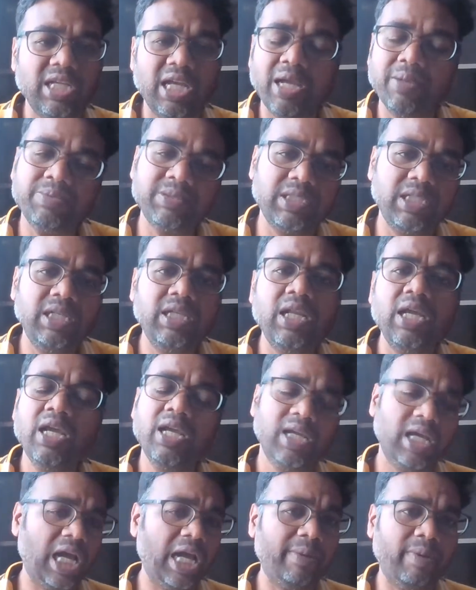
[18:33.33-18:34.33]
I have seen,
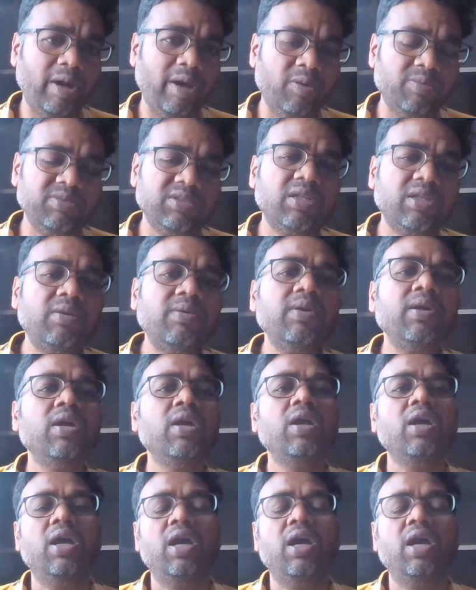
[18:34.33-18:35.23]
I have observed.